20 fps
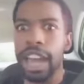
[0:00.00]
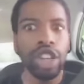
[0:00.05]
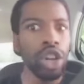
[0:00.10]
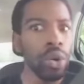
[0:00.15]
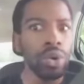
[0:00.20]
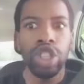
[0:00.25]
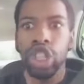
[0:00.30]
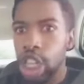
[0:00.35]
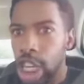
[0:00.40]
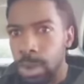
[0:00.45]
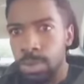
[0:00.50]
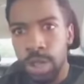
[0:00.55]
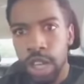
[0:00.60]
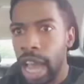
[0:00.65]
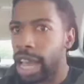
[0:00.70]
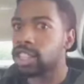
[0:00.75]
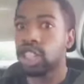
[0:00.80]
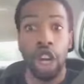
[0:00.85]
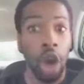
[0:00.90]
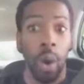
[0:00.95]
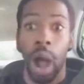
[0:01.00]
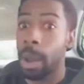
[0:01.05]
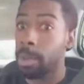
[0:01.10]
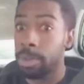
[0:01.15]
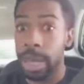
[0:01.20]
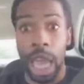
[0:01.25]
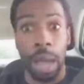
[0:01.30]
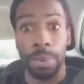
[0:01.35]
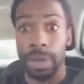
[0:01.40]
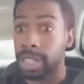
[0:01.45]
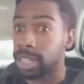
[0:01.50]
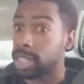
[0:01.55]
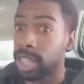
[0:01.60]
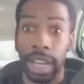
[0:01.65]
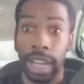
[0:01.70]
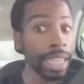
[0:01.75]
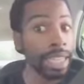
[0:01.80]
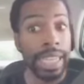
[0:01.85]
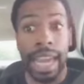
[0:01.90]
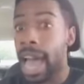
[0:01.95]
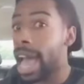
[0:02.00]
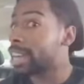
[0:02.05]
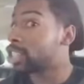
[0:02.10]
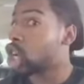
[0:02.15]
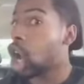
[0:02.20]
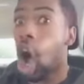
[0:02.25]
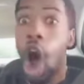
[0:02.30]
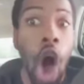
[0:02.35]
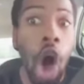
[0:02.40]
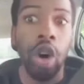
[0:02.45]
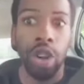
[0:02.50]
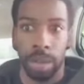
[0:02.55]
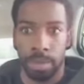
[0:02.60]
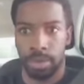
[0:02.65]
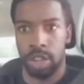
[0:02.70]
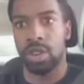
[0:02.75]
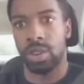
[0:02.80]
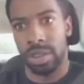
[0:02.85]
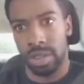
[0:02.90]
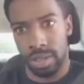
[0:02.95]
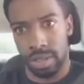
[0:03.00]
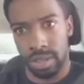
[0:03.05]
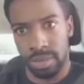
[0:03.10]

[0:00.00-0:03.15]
Not no cheap shots, no. I'm be able to duck and dodge all them